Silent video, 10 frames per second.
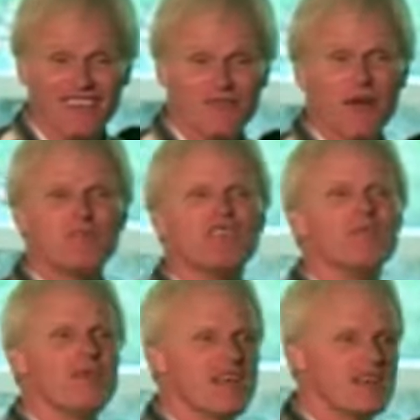You might be
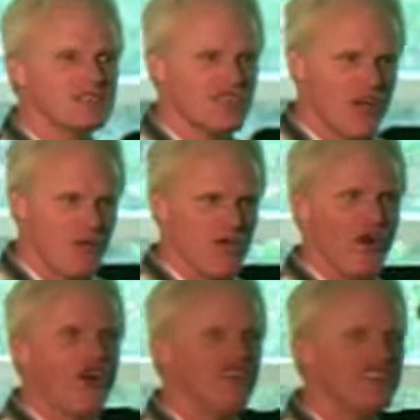amazed how we
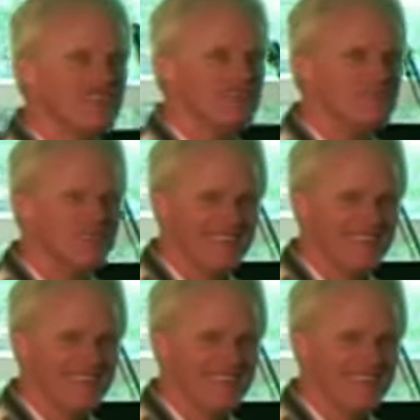are in Him.